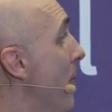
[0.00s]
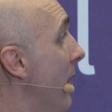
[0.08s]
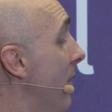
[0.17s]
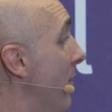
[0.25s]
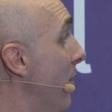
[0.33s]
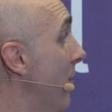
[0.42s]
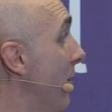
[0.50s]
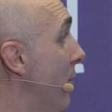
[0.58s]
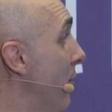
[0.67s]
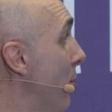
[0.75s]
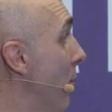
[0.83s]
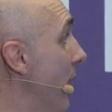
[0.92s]
Uh, there's a
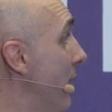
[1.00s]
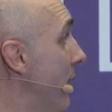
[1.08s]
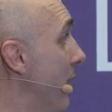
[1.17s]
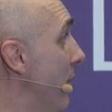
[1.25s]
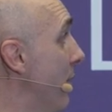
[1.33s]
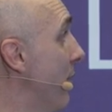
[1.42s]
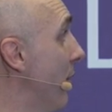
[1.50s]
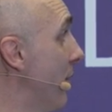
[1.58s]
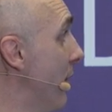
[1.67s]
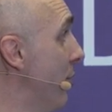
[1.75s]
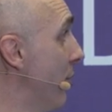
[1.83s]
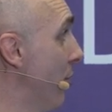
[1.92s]
new idea that
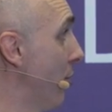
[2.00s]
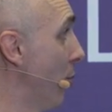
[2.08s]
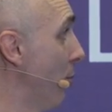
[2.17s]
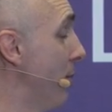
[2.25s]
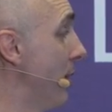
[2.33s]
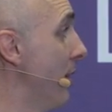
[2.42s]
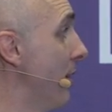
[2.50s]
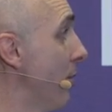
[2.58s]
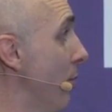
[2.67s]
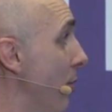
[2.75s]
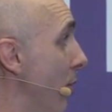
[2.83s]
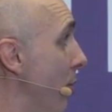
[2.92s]
foundations would be
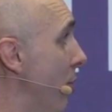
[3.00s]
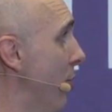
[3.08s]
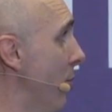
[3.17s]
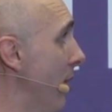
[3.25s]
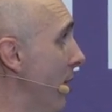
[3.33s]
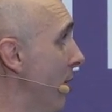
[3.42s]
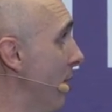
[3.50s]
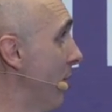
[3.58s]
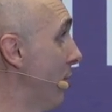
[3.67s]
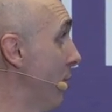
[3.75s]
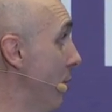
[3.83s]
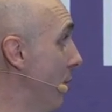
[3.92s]
referred to as
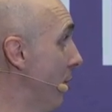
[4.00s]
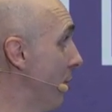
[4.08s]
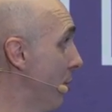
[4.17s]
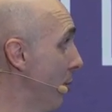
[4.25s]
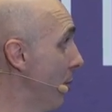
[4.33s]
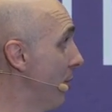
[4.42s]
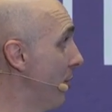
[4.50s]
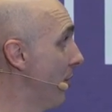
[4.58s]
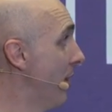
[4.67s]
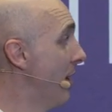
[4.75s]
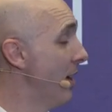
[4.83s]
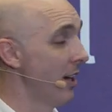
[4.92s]
stu stewards,
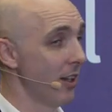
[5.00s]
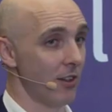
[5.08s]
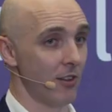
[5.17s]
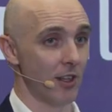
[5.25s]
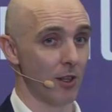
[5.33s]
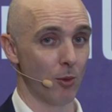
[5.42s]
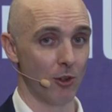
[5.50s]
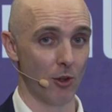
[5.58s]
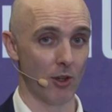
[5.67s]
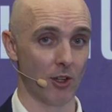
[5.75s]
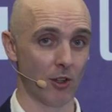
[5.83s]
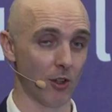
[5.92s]
and they would no
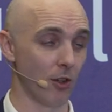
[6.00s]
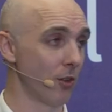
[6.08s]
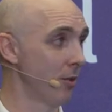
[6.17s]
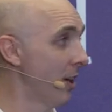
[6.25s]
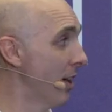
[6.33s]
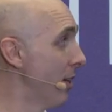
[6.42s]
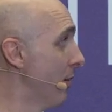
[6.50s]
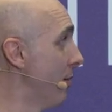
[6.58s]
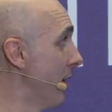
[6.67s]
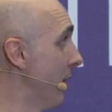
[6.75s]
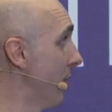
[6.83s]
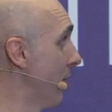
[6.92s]
longer uh,
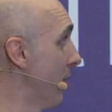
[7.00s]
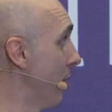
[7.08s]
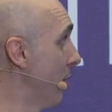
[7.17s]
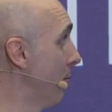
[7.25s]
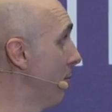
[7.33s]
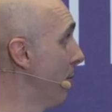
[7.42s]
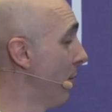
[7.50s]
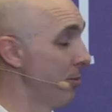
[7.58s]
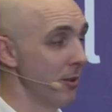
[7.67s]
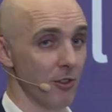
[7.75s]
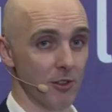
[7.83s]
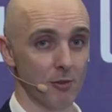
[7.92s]
face the
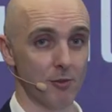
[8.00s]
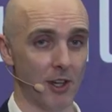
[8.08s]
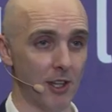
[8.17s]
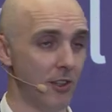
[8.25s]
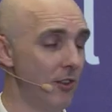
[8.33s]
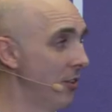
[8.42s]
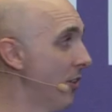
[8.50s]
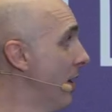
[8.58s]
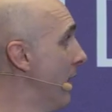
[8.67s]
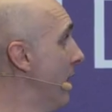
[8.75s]
possibility of fines.